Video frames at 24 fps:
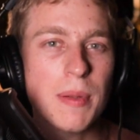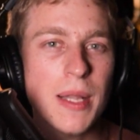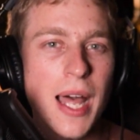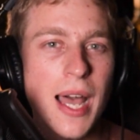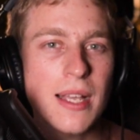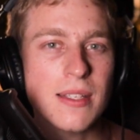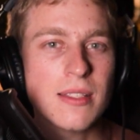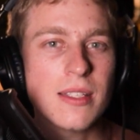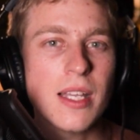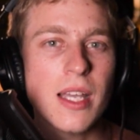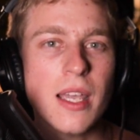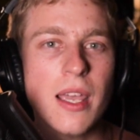
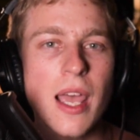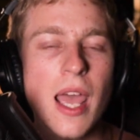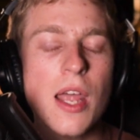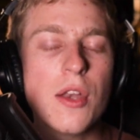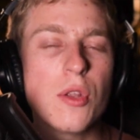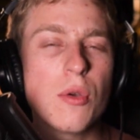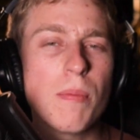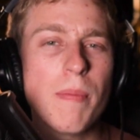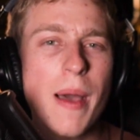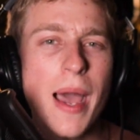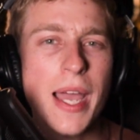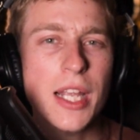plastic
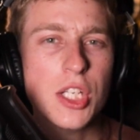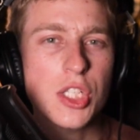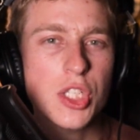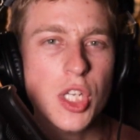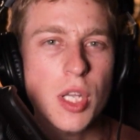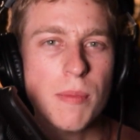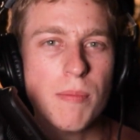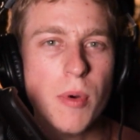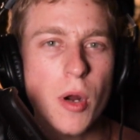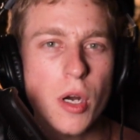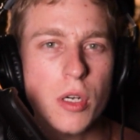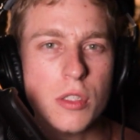and you buy
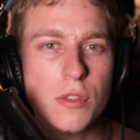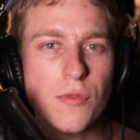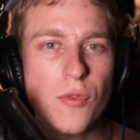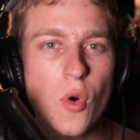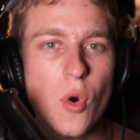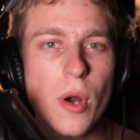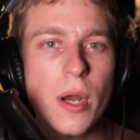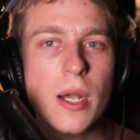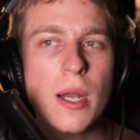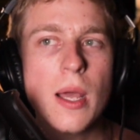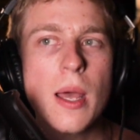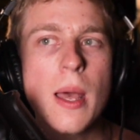cheap parts
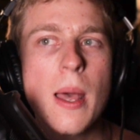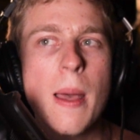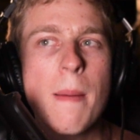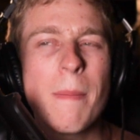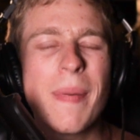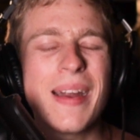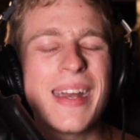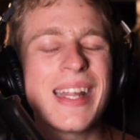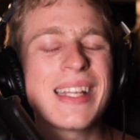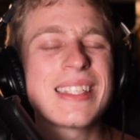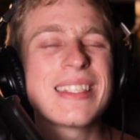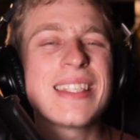for it,
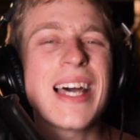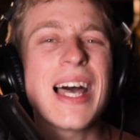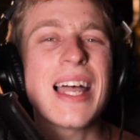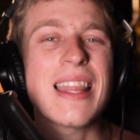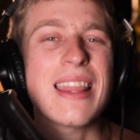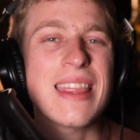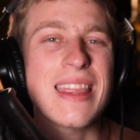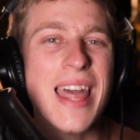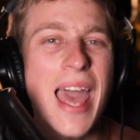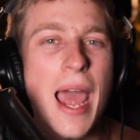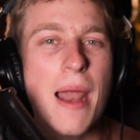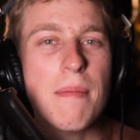but it's not
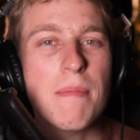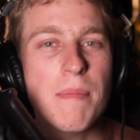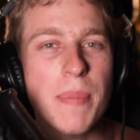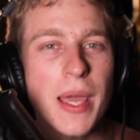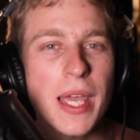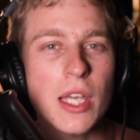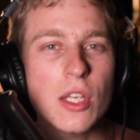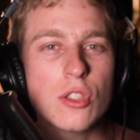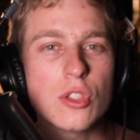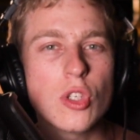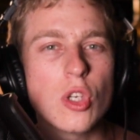that big.